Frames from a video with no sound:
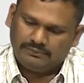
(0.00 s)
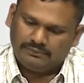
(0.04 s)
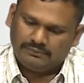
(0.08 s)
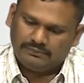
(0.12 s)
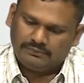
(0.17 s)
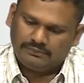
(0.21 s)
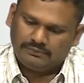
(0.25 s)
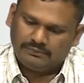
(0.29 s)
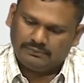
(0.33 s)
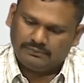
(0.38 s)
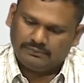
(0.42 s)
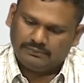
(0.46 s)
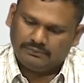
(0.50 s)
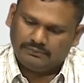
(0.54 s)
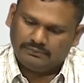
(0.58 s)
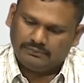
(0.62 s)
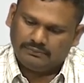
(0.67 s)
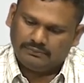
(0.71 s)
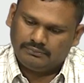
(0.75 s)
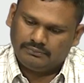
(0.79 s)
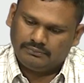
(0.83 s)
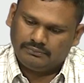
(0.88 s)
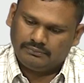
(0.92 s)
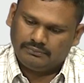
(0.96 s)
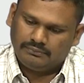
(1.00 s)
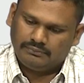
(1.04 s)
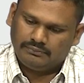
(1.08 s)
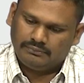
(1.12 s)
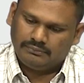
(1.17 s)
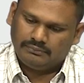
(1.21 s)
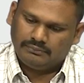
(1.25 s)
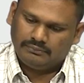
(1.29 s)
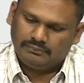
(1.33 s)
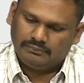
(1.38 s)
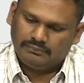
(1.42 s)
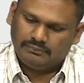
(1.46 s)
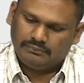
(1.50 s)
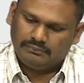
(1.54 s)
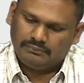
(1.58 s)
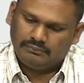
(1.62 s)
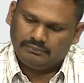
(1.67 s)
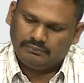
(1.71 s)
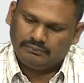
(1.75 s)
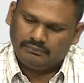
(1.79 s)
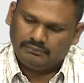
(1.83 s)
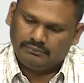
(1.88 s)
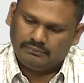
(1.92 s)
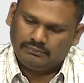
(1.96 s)

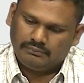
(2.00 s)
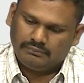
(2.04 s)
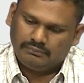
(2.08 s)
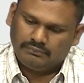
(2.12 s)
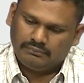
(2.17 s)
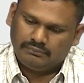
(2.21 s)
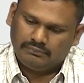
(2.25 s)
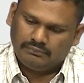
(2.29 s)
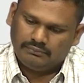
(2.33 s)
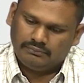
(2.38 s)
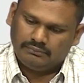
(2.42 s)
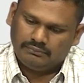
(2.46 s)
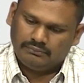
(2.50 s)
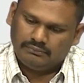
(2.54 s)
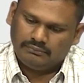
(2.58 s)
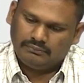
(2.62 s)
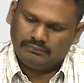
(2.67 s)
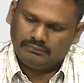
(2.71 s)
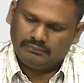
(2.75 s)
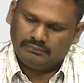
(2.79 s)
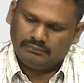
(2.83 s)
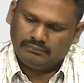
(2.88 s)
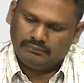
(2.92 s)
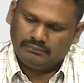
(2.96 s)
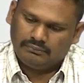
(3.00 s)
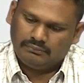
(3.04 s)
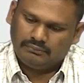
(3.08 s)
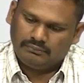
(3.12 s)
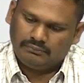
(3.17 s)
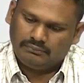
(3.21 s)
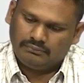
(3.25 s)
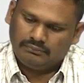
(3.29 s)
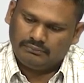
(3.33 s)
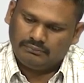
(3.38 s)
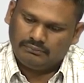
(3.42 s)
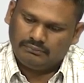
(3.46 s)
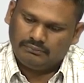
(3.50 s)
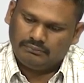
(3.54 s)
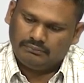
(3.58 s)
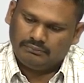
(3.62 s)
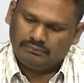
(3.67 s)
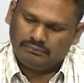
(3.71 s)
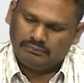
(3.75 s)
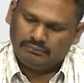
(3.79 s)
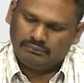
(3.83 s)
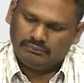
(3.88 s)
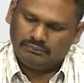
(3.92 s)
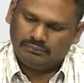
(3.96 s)

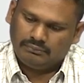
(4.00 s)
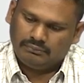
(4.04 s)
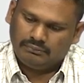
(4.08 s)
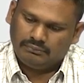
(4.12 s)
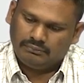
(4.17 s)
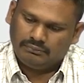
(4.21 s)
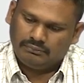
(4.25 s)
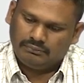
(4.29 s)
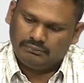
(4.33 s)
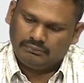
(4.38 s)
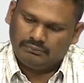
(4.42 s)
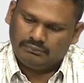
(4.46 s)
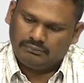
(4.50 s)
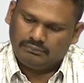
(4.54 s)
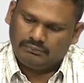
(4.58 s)
Nothing is said.